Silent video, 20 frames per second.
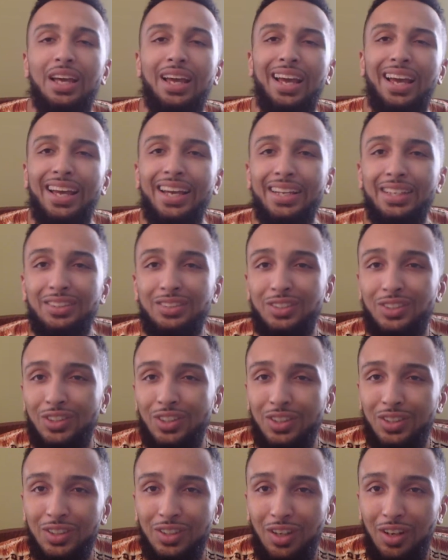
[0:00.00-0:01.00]
and
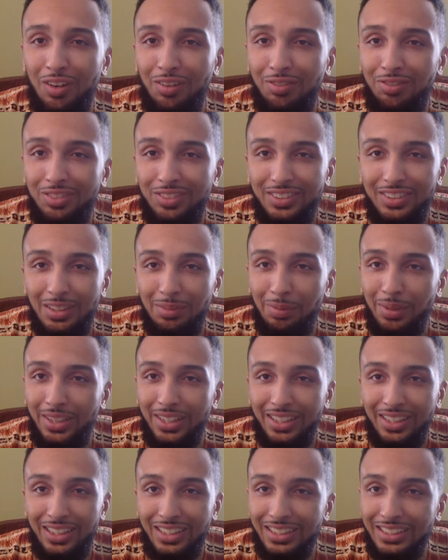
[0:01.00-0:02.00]
Cirkunov
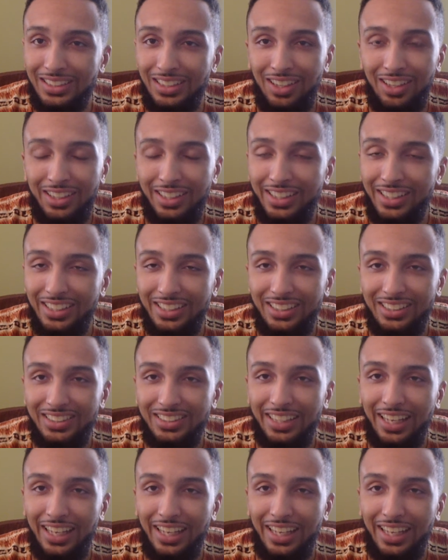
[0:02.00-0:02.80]
immediately dug his